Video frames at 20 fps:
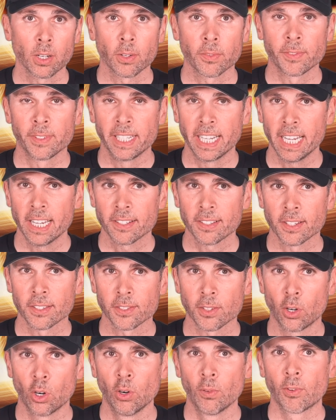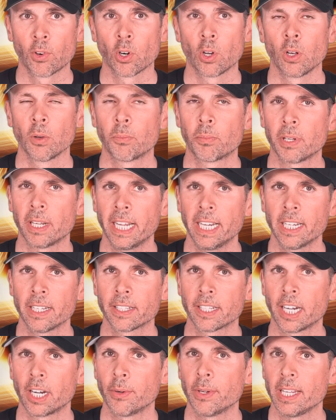of NASA's overall
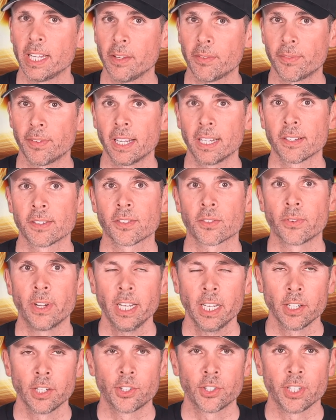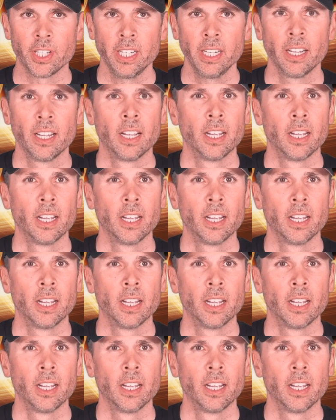planetary defense strategy,